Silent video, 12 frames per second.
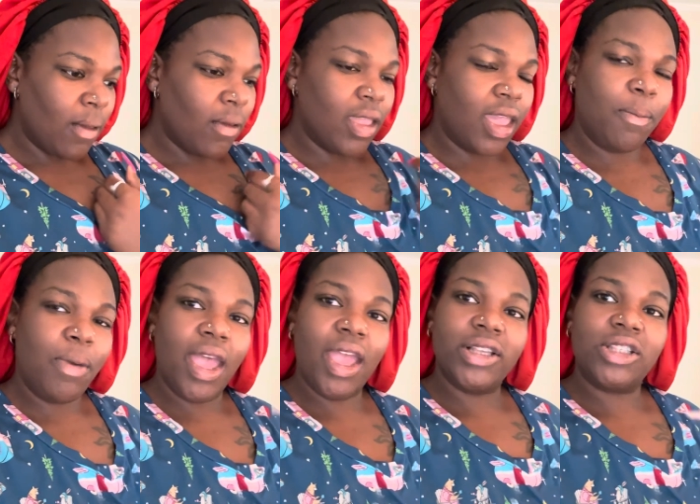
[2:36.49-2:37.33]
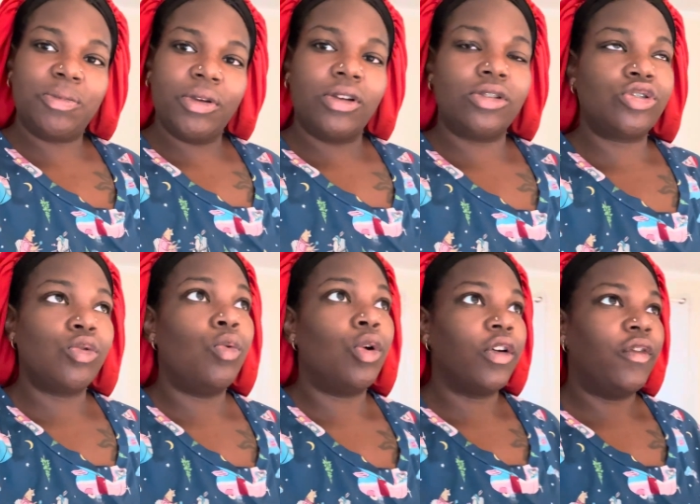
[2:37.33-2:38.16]
get past spiritual
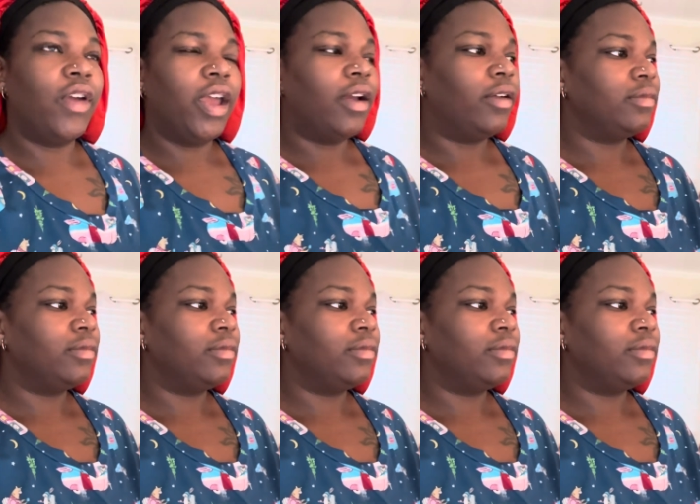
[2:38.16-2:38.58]
warfare.